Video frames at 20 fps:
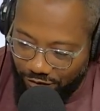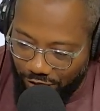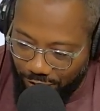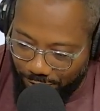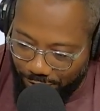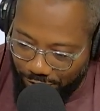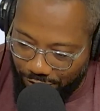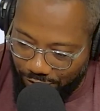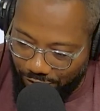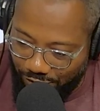
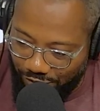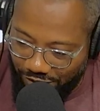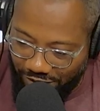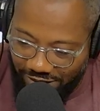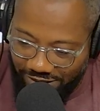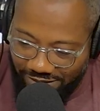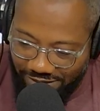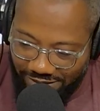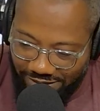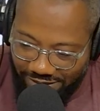
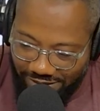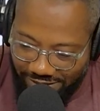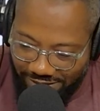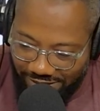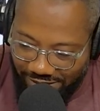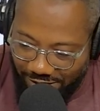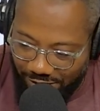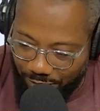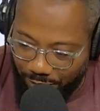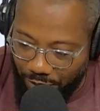
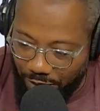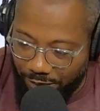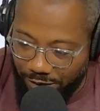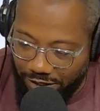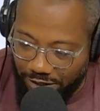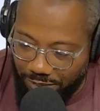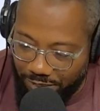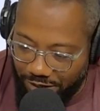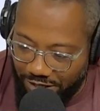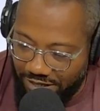WJCT Public
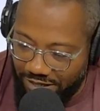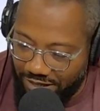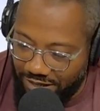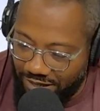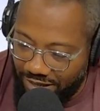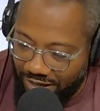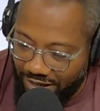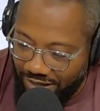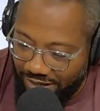Media,